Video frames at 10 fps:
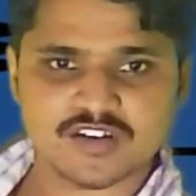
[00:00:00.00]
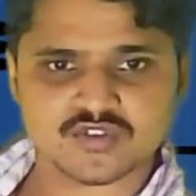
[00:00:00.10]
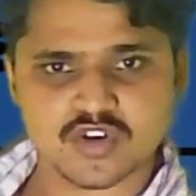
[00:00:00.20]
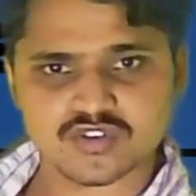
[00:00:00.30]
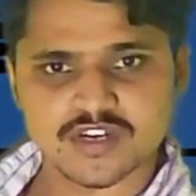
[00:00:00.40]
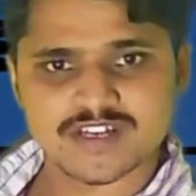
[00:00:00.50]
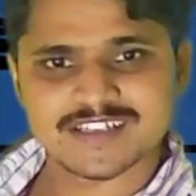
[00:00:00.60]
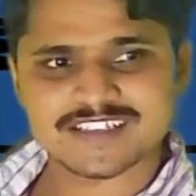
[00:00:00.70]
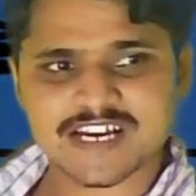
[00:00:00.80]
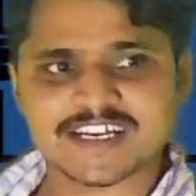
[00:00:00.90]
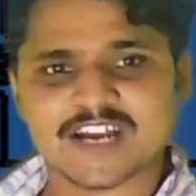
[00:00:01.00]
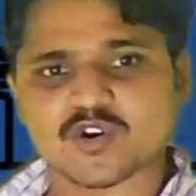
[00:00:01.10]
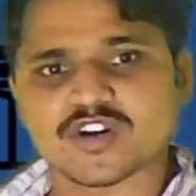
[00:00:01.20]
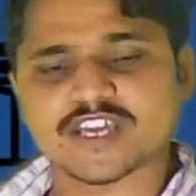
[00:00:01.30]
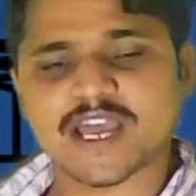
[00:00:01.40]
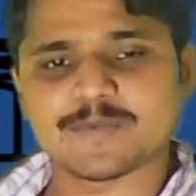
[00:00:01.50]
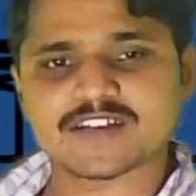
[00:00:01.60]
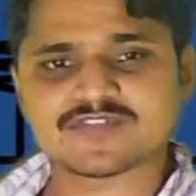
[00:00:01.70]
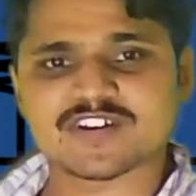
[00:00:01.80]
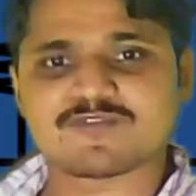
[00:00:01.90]
source, this entire 20
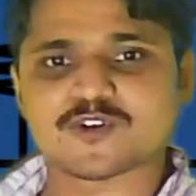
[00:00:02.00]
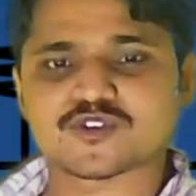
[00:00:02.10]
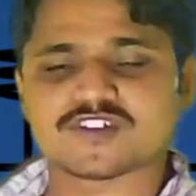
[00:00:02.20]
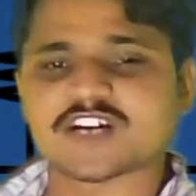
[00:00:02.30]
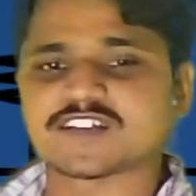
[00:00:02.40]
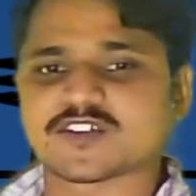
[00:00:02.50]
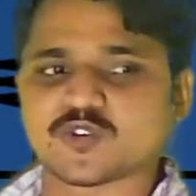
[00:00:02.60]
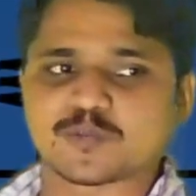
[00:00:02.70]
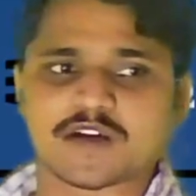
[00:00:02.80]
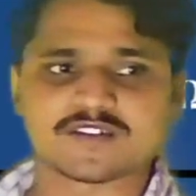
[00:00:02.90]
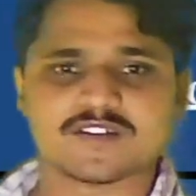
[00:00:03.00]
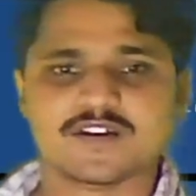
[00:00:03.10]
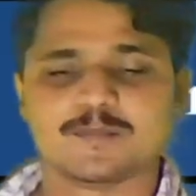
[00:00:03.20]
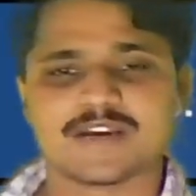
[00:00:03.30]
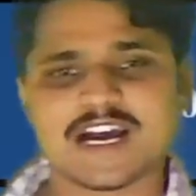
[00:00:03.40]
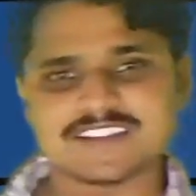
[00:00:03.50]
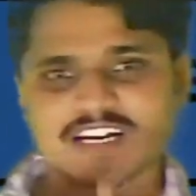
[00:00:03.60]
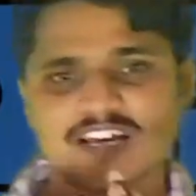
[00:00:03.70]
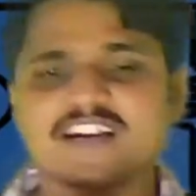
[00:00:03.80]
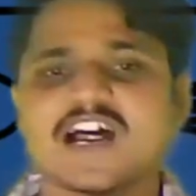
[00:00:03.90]
amperes will flow through the short circuit path, because
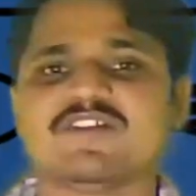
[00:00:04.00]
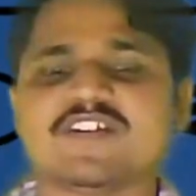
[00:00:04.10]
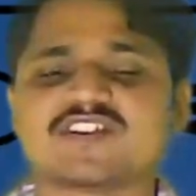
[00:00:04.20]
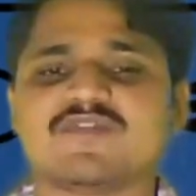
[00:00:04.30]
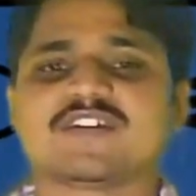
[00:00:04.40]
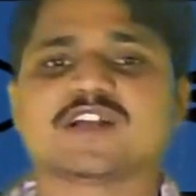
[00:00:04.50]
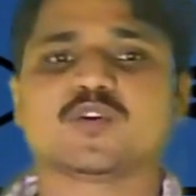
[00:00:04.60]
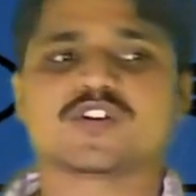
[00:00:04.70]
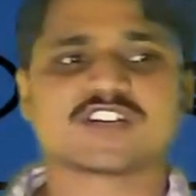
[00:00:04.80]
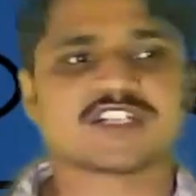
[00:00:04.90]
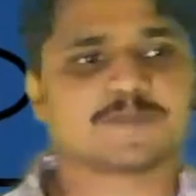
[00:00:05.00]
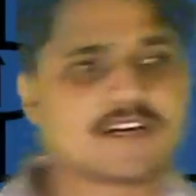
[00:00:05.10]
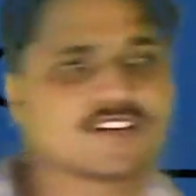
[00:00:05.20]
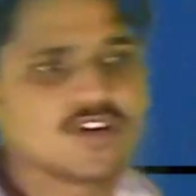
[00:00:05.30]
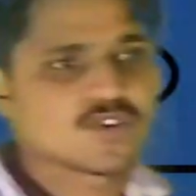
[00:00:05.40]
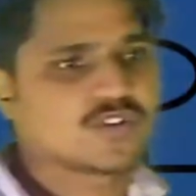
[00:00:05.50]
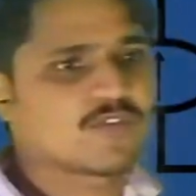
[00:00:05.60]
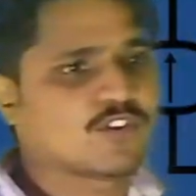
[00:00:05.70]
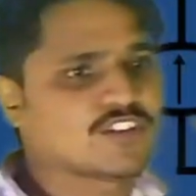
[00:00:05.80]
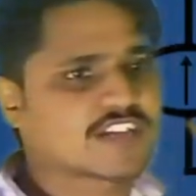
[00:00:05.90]
current always offer the low resistance path. So,
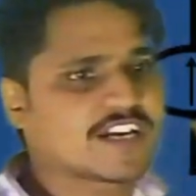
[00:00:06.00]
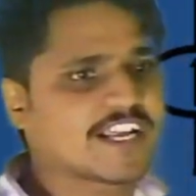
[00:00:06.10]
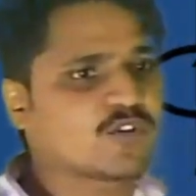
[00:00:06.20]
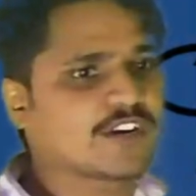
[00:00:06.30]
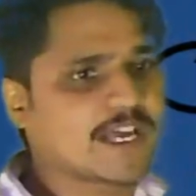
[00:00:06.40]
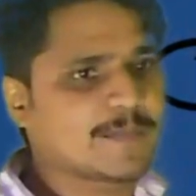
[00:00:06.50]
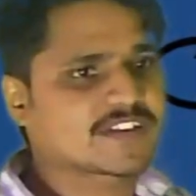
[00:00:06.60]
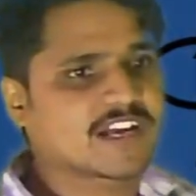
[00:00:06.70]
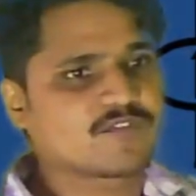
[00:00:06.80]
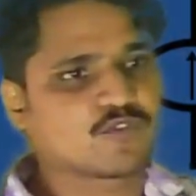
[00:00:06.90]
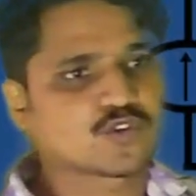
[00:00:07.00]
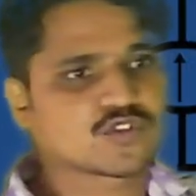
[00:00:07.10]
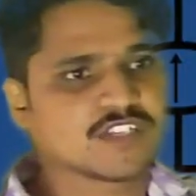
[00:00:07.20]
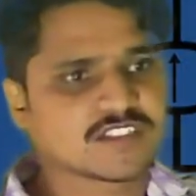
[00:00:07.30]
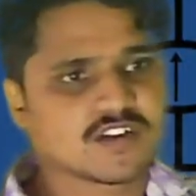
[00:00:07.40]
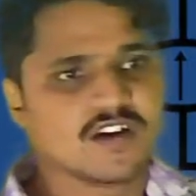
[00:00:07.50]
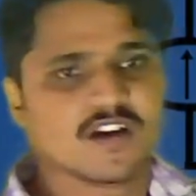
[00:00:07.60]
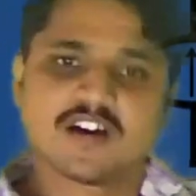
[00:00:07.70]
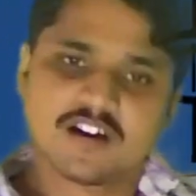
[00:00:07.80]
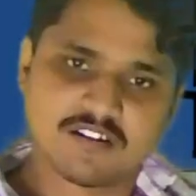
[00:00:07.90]
therefore, this entire 20 ampere current flow through this
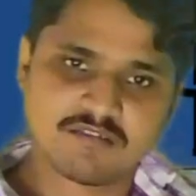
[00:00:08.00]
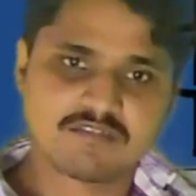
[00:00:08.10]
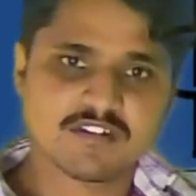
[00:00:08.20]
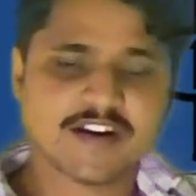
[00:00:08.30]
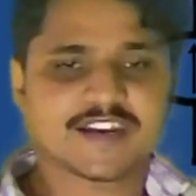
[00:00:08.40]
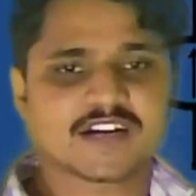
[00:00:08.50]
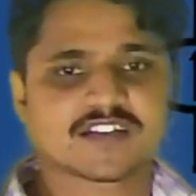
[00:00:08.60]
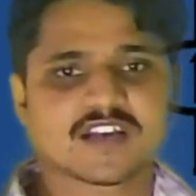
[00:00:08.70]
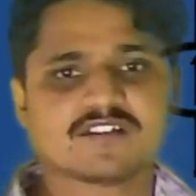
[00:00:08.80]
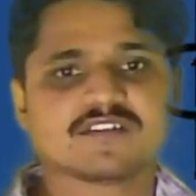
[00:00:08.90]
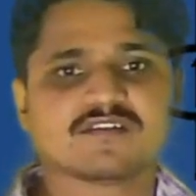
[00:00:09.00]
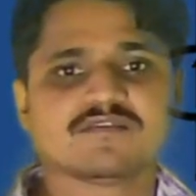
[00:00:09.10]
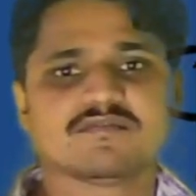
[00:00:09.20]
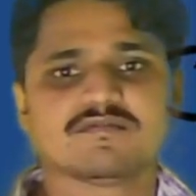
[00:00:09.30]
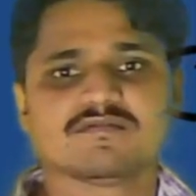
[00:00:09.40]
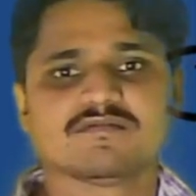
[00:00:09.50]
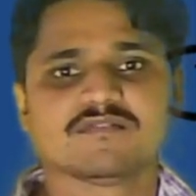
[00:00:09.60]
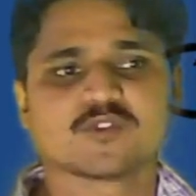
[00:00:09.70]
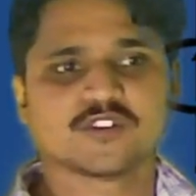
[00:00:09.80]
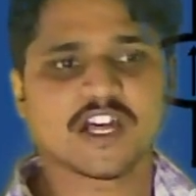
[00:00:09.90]
inductor.
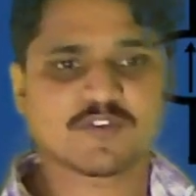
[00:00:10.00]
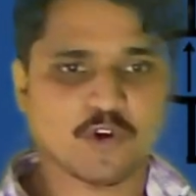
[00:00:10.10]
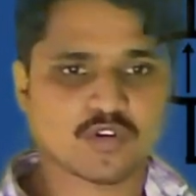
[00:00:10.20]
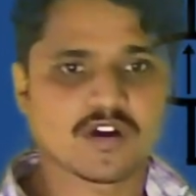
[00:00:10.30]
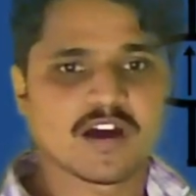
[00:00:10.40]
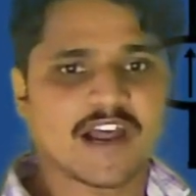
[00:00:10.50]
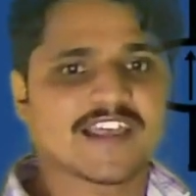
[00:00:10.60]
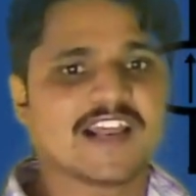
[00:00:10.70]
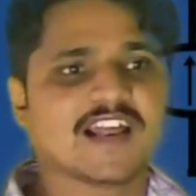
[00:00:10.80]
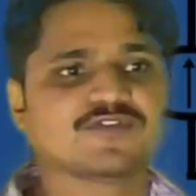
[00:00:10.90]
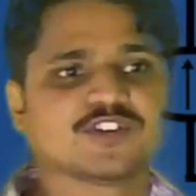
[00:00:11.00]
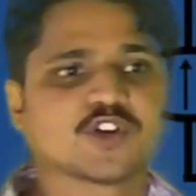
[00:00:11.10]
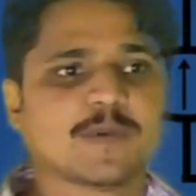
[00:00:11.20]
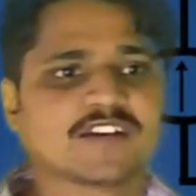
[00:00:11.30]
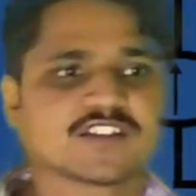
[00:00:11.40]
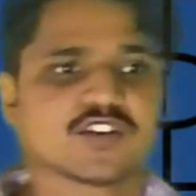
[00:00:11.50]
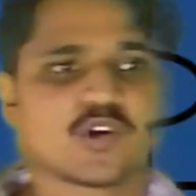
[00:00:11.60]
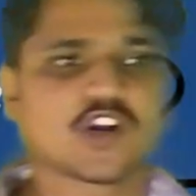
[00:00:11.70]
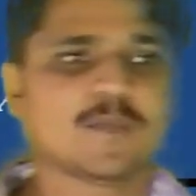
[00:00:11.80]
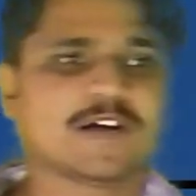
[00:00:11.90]
So, therefore, IL of 0 minus is
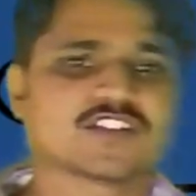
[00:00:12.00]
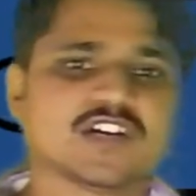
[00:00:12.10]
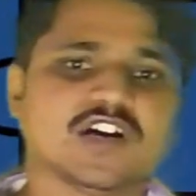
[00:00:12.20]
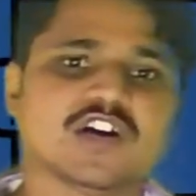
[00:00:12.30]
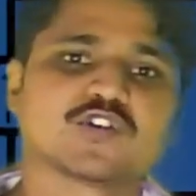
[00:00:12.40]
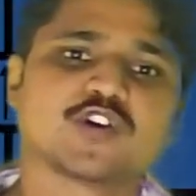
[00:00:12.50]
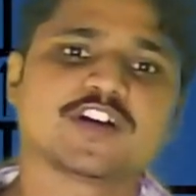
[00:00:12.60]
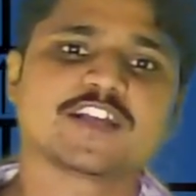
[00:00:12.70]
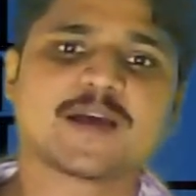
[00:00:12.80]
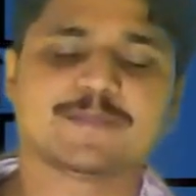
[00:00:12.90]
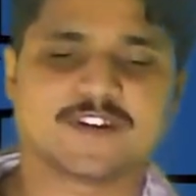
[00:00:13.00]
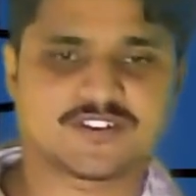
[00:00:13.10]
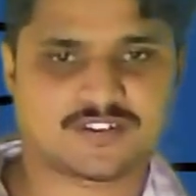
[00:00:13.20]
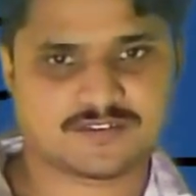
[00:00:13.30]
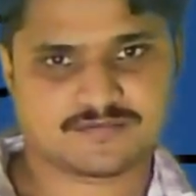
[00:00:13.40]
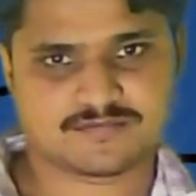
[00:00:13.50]
equal to how much? 20 amperes.